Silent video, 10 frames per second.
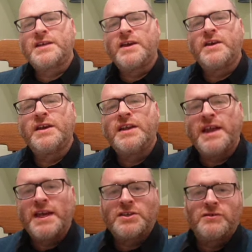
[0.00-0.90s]
going in the
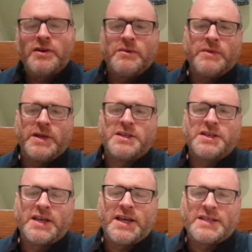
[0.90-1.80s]
next room,
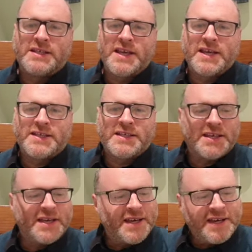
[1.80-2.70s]
which is
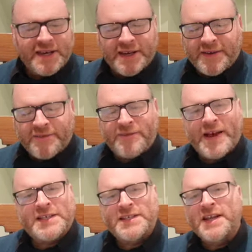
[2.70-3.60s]
this
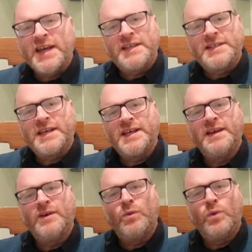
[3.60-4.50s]

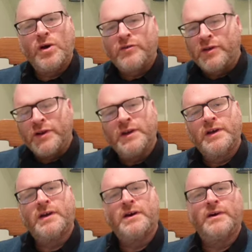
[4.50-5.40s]
fascinating warren
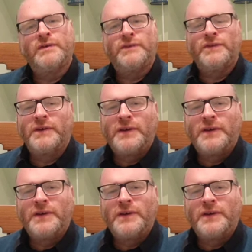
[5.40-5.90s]
of